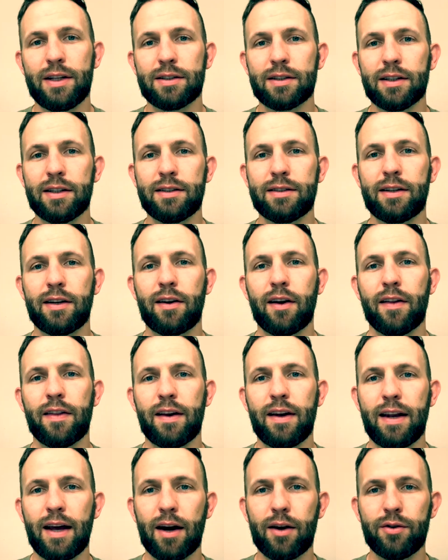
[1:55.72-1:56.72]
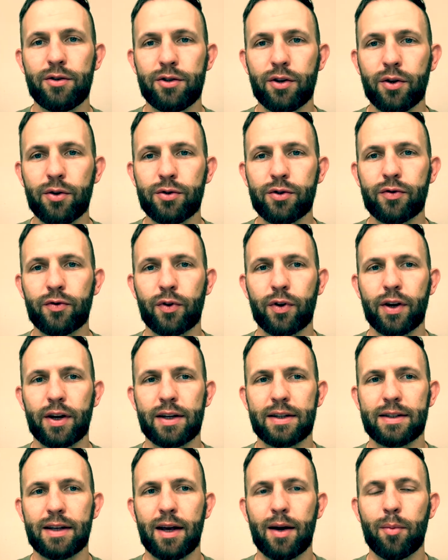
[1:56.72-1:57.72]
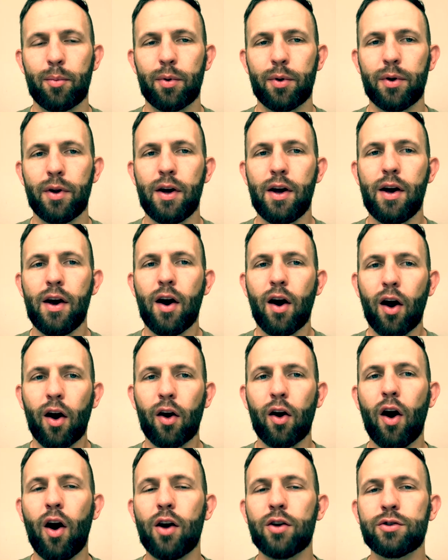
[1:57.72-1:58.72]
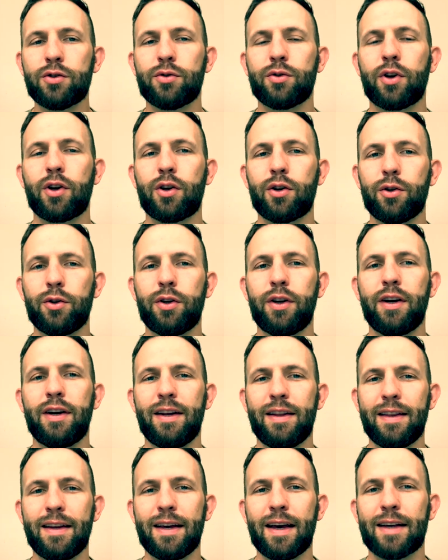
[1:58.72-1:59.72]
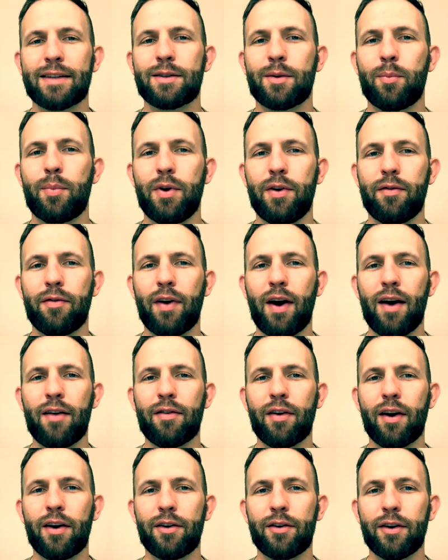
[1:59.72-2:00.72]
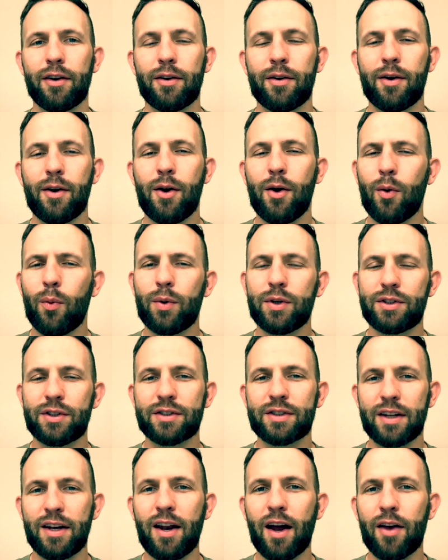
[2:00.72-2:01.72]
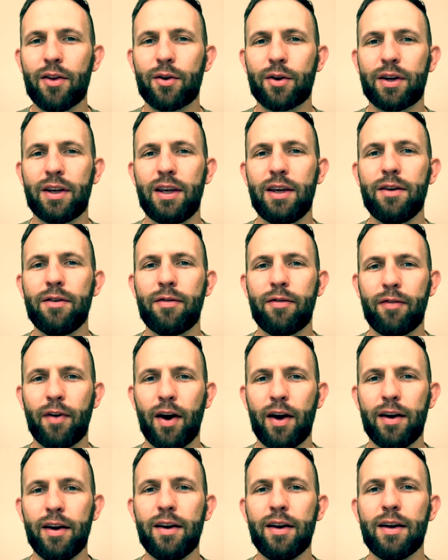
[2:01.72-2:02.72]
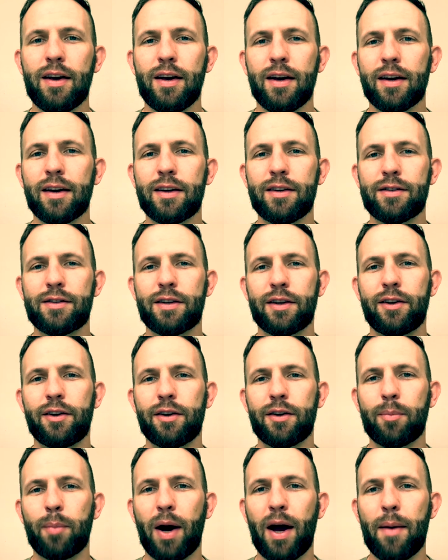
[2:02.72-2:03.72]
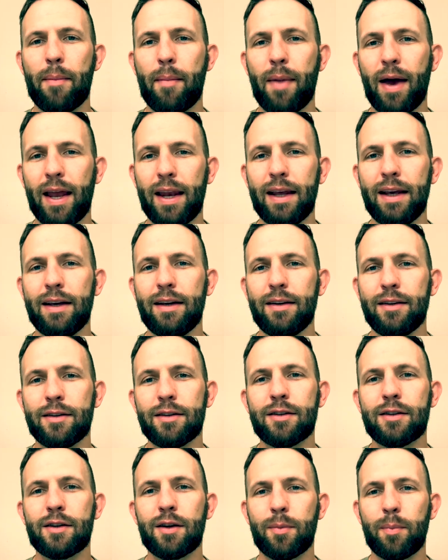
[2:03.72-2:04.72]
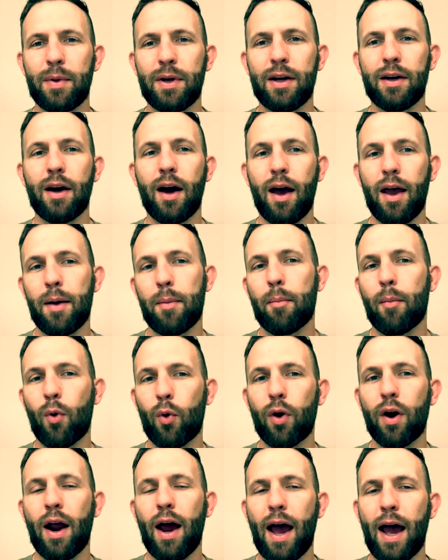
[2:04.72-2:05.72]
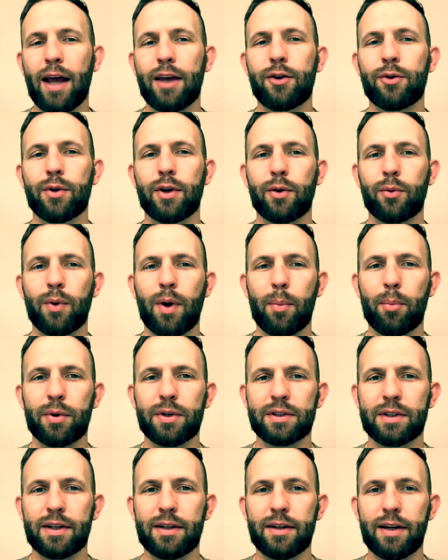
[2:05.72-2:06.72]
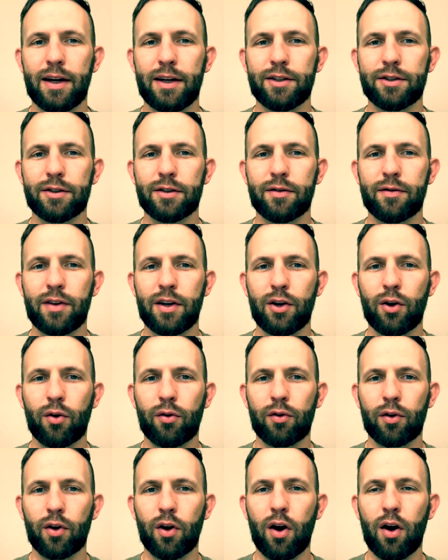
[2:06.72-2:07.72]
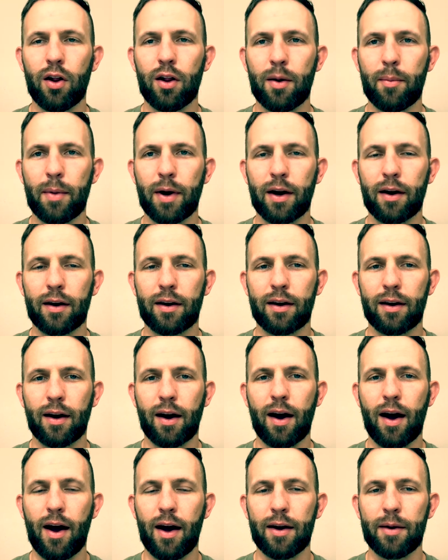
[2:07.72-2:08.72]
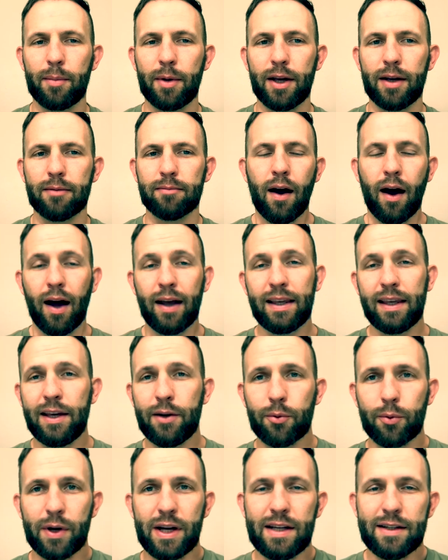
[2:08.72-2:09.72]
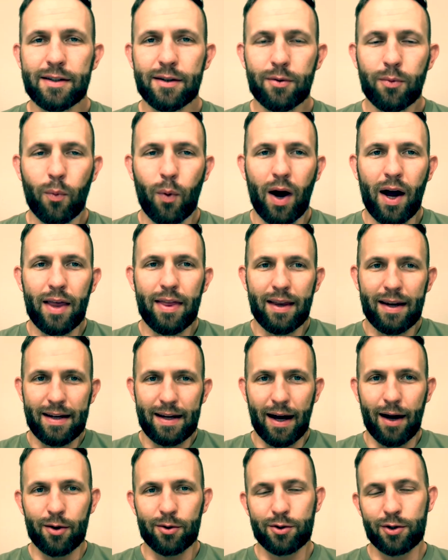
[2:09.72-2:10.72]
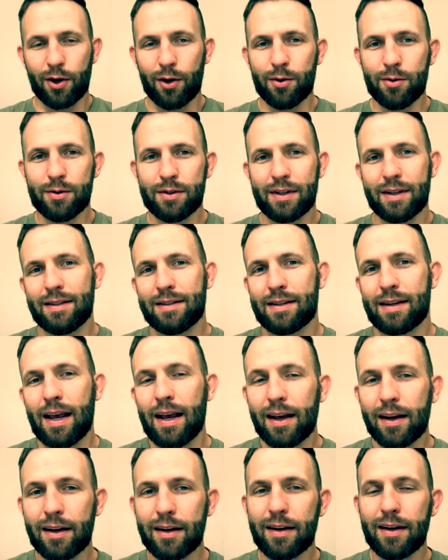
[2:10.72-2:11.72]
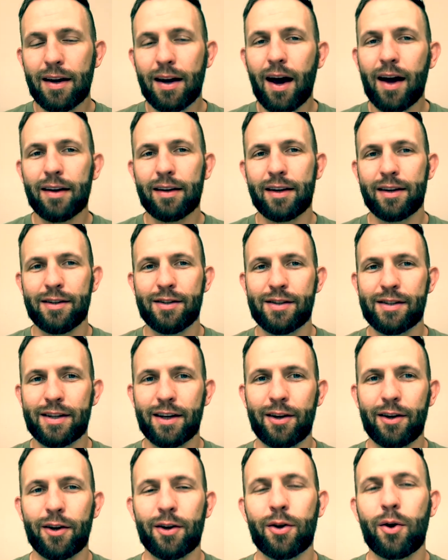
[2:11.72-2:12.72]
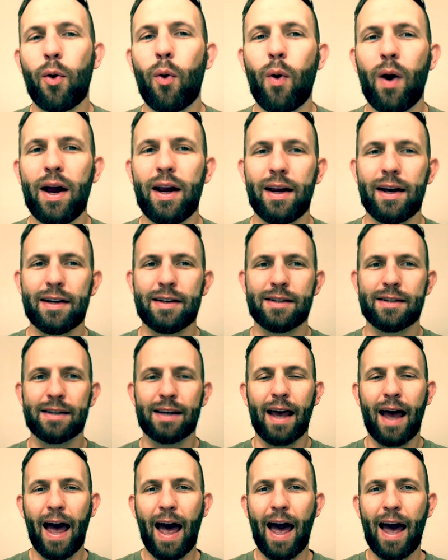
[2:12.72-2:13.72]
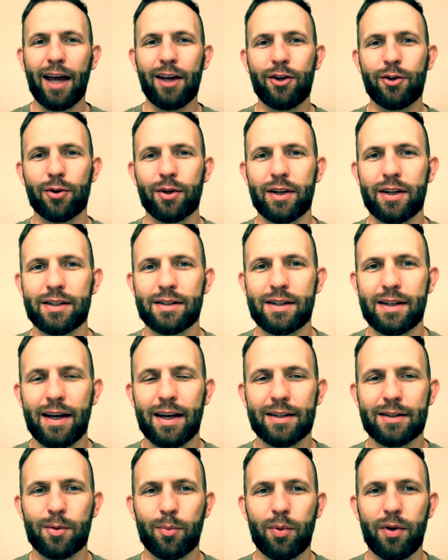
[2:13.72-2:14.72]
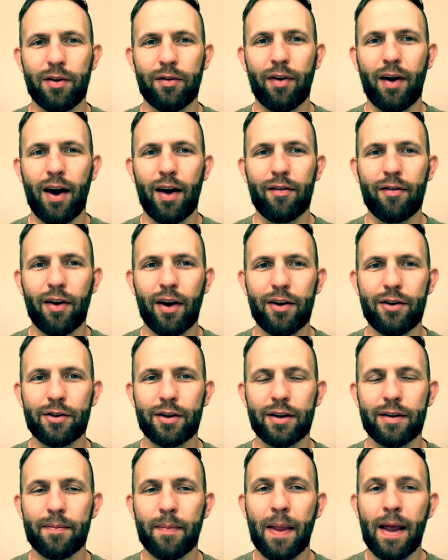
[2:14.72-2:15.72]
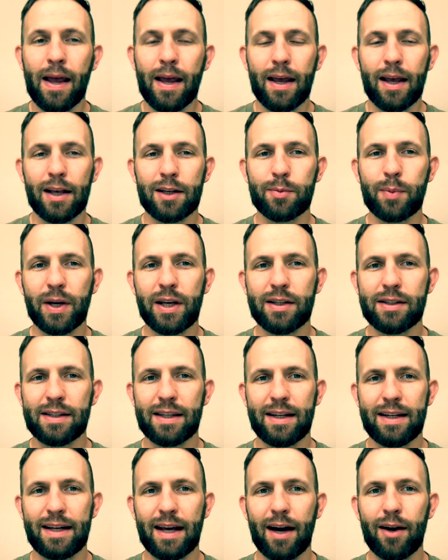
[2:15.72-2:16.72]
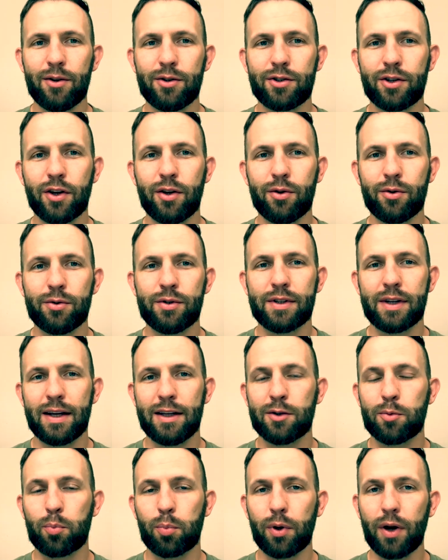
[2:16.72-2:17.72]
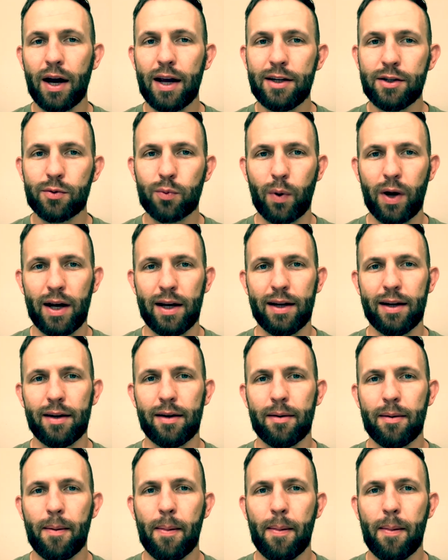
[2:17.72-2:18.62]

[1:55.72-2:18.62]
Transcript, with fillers: listed on the Dow Jones, for example, are also included in the S&P 500, which is another key fund considered by many to be a more accurate representation of the overall American economy. A key reason why the Dow Jones is not considered quite as accurate as the S&P 500 is because the Dow Jones is price weighted,